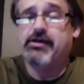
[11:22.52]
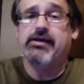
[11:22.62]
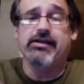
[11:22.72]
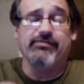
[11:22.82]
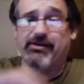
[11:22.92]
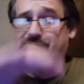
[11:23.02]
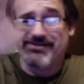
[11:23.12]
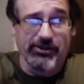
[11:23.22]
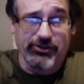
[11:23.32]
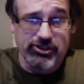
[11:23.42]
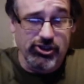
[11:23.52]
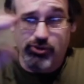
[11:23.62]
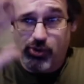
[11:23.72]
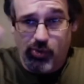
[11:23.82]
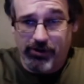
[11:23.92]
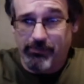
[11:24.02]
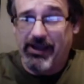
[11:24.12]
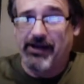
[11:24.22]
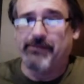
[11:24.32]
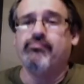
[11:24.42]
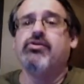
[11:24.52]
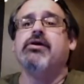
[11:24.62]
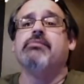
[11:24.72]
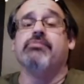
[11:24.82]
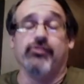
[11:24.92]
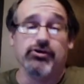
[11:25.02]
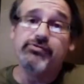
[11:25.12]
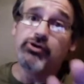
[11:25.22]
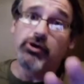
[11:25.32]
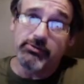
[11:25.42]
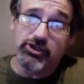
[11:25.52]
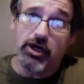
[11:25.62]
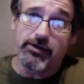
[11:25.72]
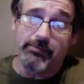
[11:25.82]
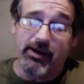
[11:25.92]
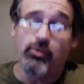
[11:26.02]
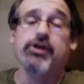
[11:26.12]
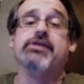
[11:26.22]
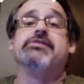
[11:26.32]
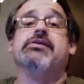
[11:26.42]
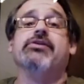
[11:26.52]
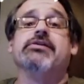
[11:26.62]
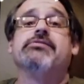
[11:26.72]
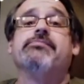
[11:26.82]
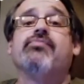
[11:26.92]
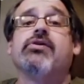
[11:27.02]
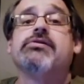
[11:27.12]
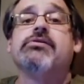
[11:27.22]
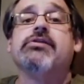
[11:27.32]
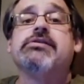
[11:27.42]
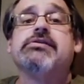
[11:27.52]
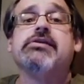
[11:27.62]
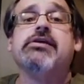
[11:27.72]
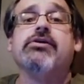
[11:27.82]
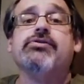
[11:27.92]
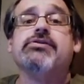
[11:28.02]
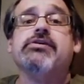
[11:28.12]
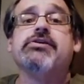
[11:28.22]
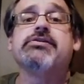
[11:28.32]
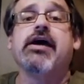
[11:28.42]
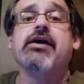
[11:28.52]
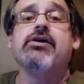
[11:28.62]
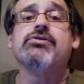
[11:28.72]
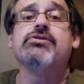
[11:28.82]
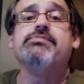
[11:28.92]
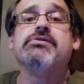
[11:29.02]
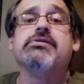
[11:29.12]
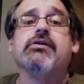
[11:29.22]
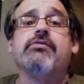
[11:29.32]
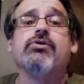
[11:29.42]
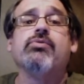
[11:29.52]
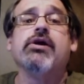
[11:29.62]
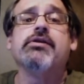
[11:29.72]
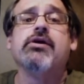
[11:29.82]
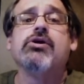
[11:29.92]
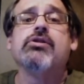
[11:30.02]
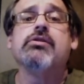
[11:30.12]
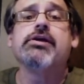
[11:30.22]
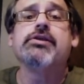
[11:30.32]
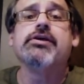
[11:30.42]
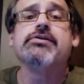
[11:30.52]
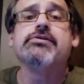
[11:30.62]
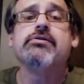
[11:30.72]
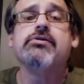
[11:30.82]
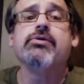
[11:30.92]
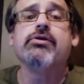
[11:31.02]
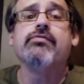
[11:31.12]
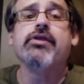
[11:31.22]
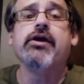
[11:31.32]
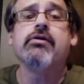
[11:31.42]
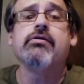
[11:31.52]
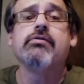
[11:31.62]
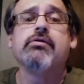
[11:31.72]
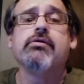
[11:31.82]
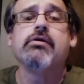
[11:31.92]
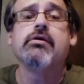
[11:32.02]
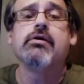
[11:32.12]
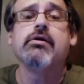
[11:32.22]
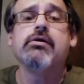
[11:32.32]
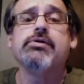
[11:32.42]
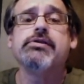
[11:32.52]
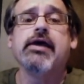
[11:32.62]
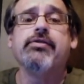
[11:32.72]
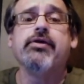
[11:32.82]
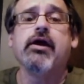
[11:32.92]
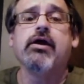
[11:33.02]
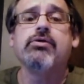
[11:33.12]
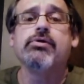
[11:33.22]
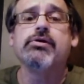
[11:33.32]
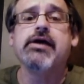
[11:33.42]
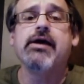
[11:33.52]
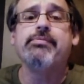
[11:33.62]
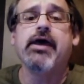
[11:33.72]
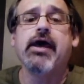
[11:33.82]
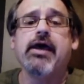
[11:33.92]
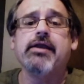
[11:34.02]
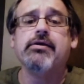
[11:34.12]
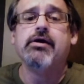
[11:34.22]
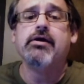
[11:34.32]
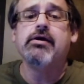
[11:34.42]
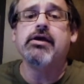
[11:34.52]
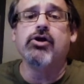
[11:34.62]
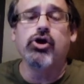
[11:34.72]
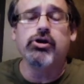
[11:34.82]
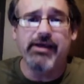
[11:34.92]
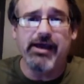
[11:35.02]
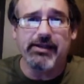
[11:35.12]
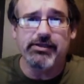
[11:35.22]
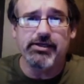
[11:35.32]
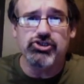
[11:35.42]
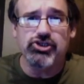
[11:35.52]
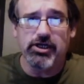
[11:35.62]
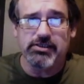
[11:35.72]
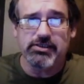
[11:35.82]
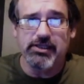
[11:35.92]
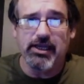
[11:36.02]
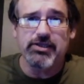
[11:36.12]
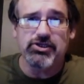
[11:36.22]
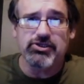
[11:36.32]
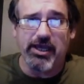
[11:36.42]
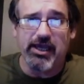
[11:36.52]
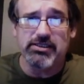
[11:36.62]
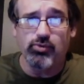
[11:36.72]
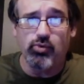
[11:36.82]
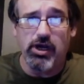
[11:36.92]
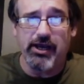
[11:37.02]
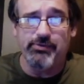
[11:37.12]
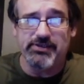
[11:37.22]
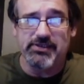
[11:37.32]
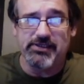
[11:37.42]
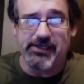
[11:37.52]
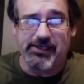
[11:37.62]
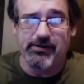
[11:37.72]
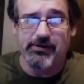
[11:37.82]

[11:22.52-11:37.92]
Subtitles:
If that means nothing to you, don't worry about it. But for those of you who know what I'm talking about, wait till you see this. So let's see here. You see this guy here, this piece of delivery one? Look at this. You want it over there? You want it down there? You want it on top of that? It automatically adjusts not just X and Y, but Z.